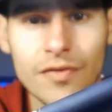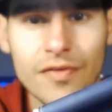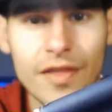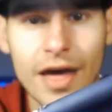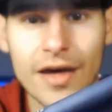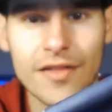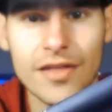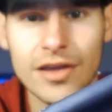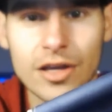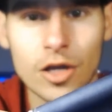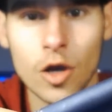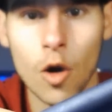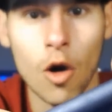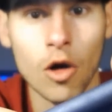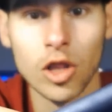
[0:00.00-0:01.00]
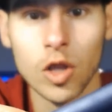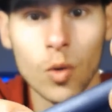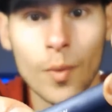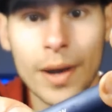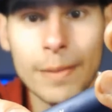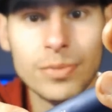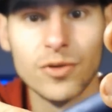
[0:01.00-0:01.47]
That it can go all the
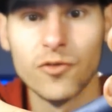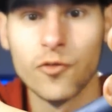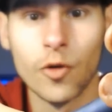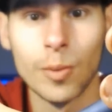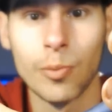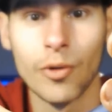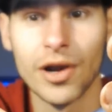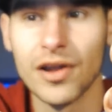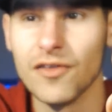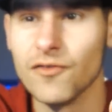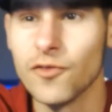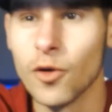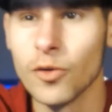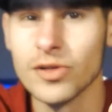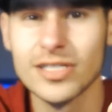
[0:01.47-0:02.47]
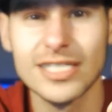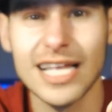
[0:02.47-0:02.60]
way up to 4.8 volts,